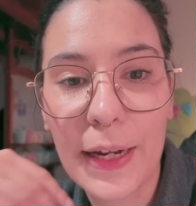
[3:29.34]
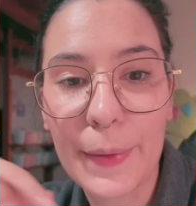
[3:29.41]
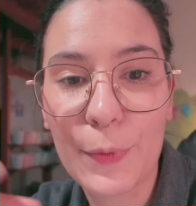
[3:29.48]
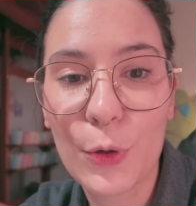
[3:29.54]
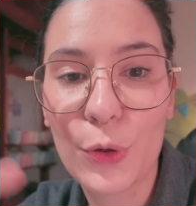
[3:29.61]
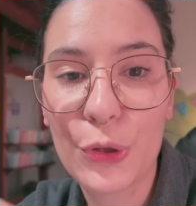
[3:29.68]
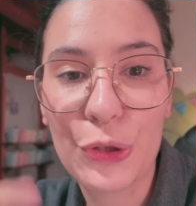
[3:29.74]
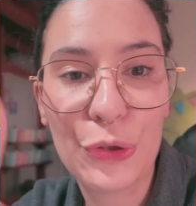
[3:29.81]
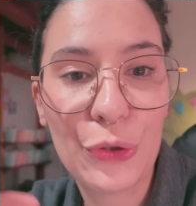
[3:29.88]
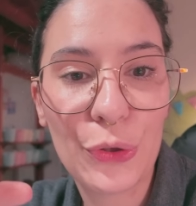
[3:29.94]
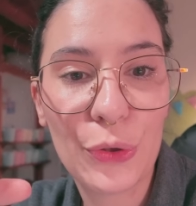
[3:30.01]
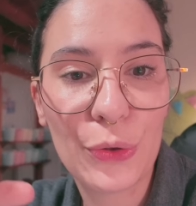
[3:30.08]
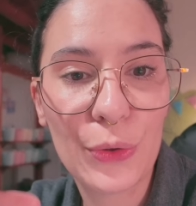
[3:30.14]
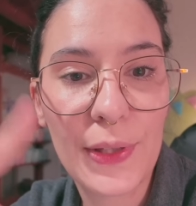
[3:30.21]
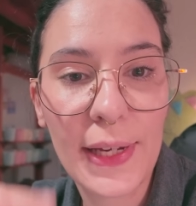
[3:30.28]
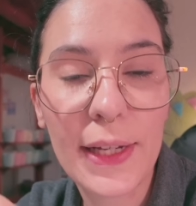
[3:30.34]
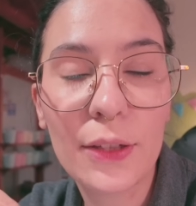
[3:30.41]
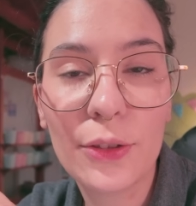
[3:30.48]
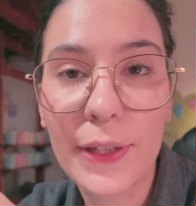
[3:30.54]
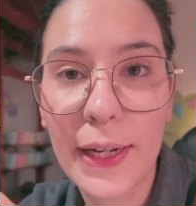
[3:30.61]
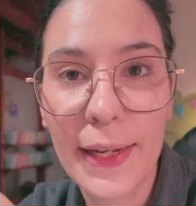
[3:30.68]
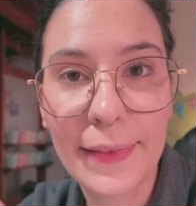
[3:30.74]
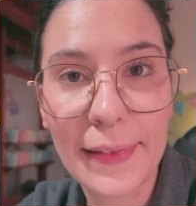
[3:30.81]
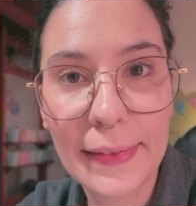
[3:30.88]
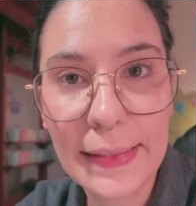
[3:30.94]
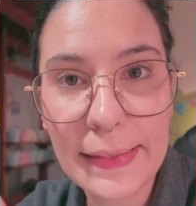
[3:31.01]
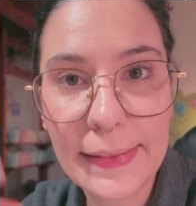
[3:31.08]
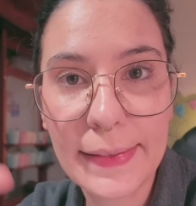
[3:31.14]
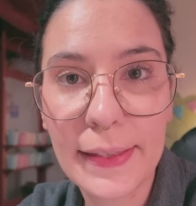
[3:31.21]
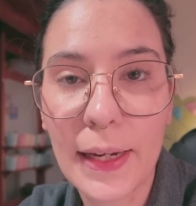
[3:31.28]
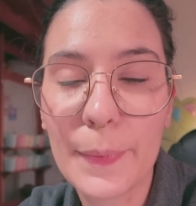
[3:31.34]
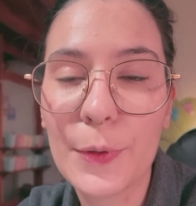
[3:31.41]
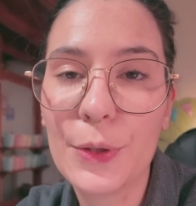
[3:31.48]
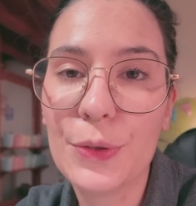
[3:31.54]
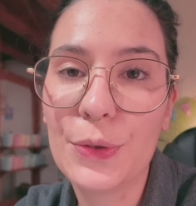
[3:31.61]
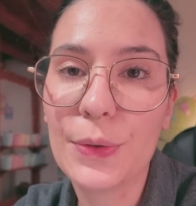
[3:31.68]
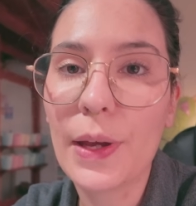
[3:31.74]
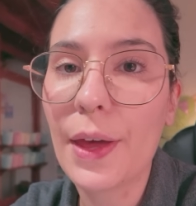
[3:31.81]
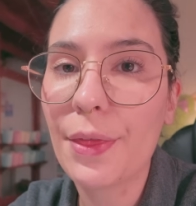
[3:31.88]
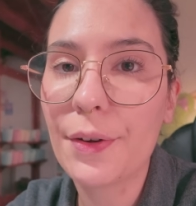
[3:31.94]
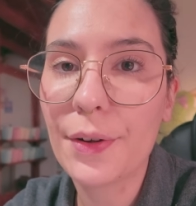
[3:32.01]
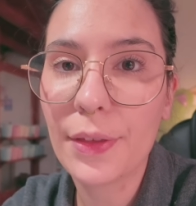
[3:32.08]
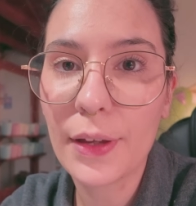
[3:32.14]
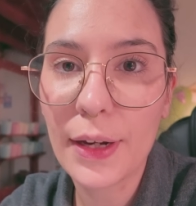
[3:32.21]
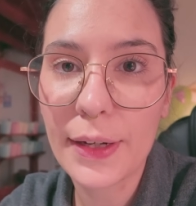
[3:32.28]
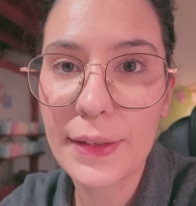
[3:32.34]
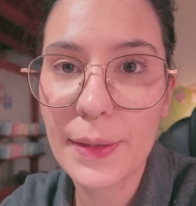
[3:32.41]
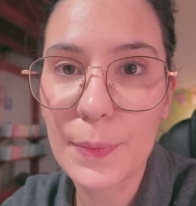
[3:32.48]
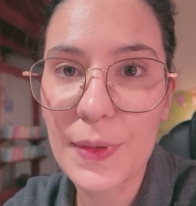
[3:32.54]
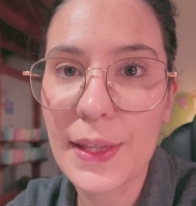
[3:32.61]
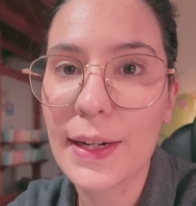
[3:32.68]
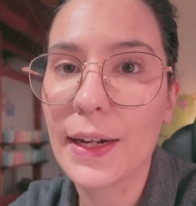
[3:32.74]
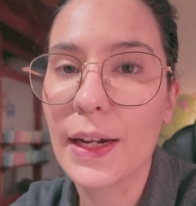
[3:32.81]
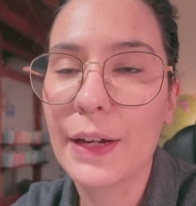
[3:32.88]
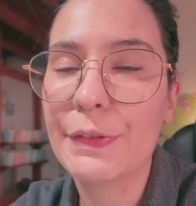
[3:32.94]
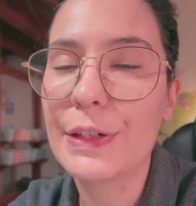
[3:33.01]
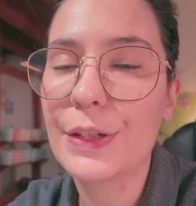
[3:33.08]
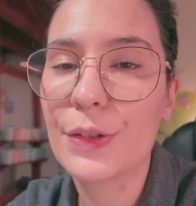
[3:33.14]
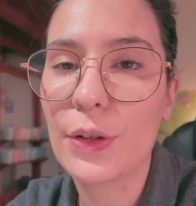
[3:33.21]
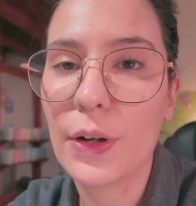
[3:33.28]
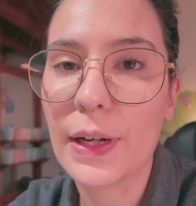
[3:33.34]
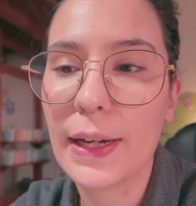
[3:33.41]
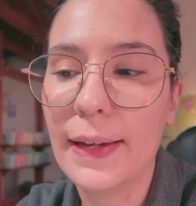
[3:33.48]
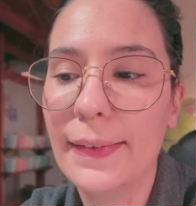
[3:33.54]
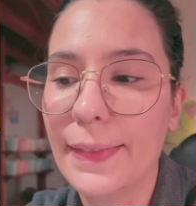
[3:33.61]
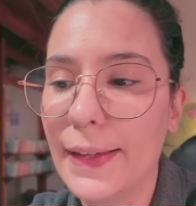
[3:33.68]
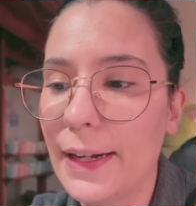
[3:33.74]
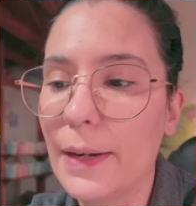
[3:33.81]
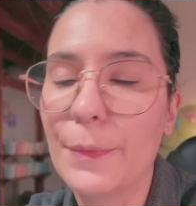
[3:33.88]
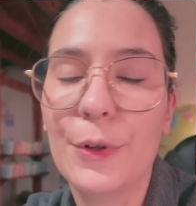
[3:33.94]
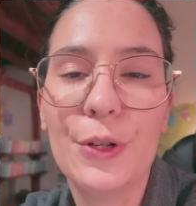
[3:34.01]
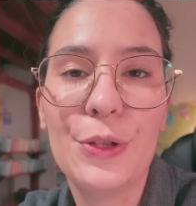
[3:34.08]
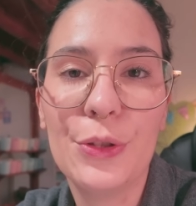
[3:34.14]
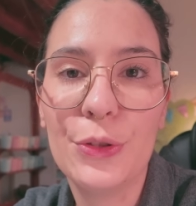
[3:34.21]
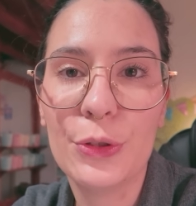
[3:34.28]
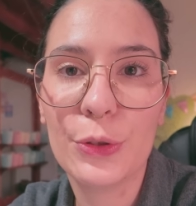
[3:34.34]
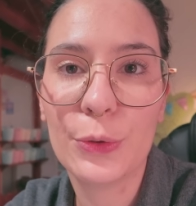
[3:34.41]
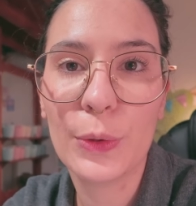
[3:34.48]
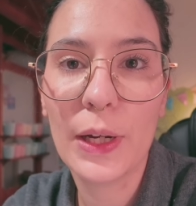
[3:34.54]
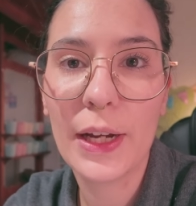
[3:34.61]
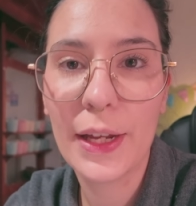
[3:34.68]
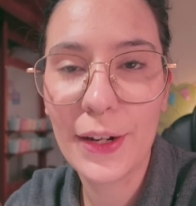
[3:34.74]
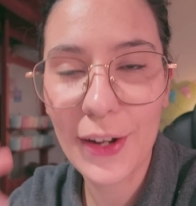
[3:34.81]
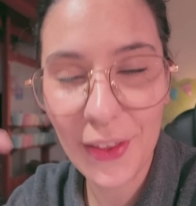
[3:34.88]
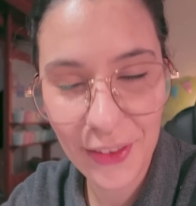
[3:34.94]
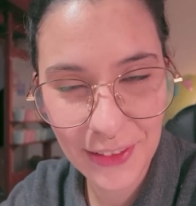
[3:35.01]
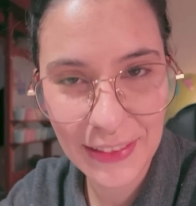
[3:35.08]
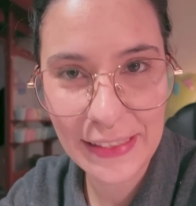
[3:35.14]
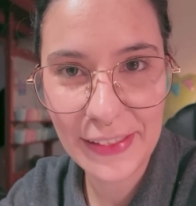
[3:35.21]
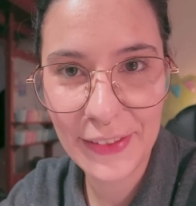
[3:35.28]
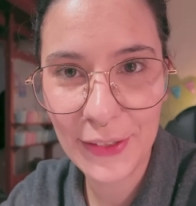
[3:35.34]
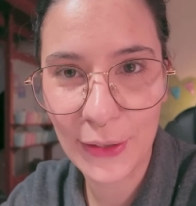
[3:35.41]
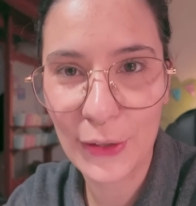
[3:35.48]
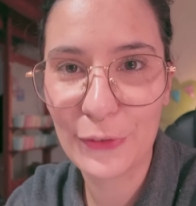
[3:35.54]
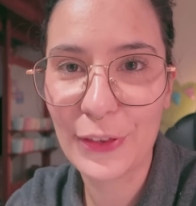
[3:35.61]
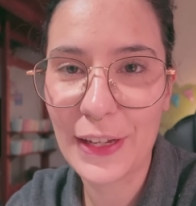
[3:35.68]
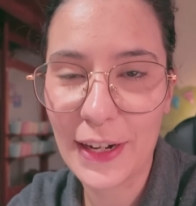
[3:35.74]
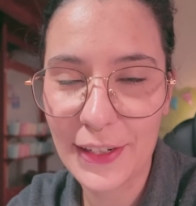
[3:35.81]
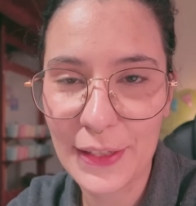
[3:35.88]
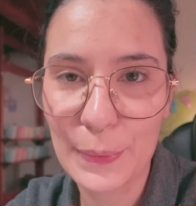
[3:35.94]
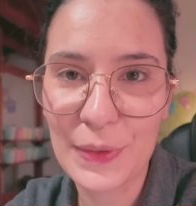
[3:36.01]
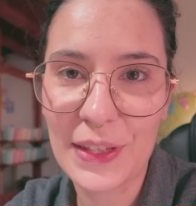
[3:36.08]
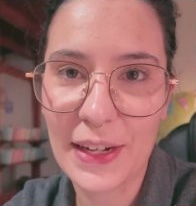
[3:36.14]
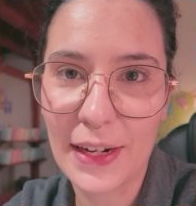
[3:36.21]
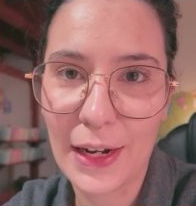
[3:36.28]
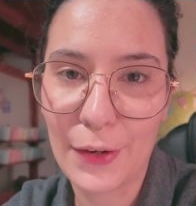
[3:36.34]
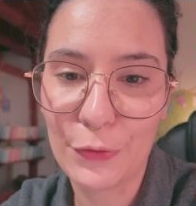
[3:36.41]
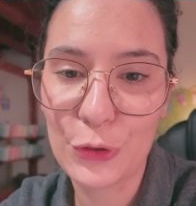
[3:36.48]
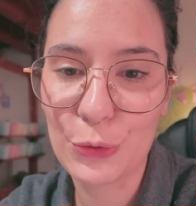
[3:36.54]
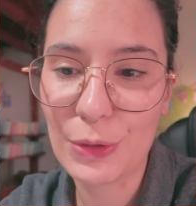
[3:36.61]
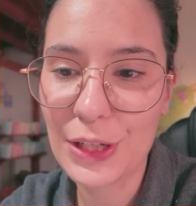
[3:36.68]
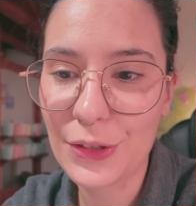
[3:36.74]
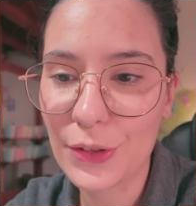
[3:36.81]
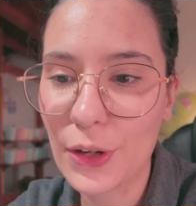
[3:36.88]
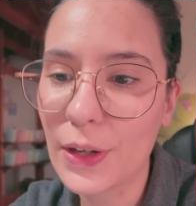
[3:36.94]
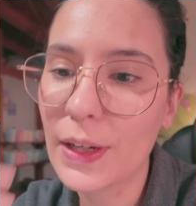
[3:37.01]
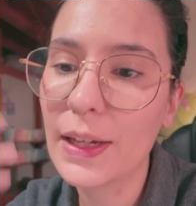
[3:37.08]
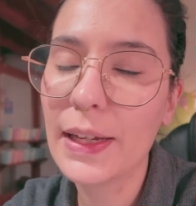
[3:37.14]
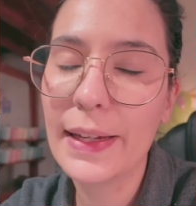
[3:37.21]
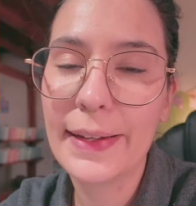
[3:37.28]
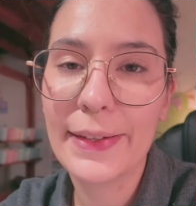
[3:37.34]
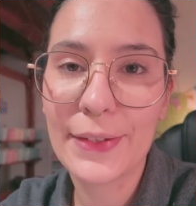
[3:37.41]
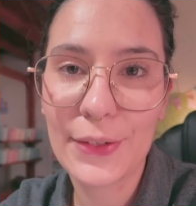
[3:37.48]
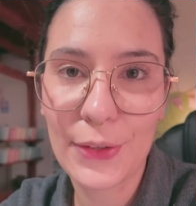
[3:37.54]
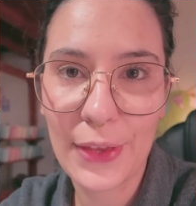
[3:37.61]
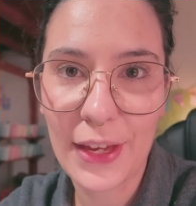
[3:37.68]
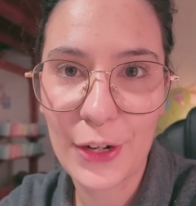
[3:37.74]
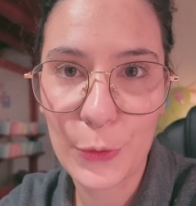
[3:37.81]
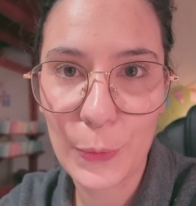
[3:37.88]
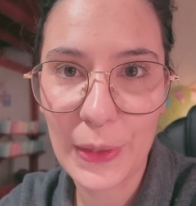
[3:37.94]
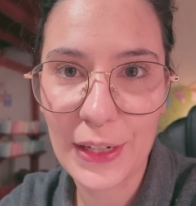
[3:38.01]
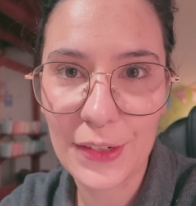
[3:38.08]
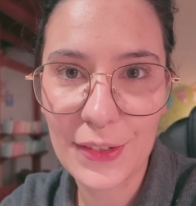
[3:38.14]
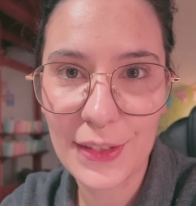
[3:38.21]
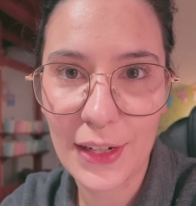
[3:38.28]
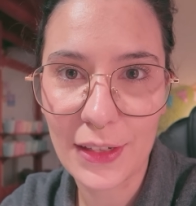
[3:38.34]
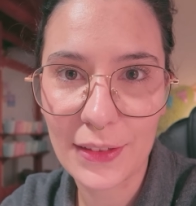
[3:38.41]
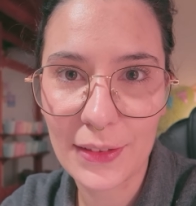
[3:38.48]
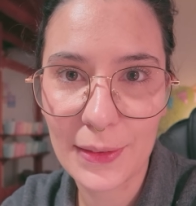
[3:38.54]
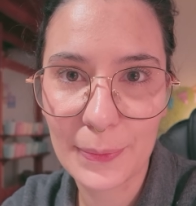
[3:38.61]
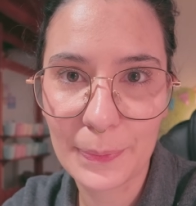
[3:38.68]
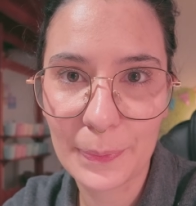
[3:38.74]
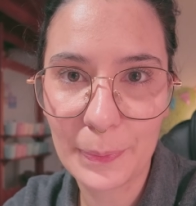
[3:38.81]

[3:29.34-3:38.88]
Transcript: I'm going to take a look at the list. I'm going to gather the items that I have in stock, and then I'm going to do another list of the items that I have to restock, so then we can start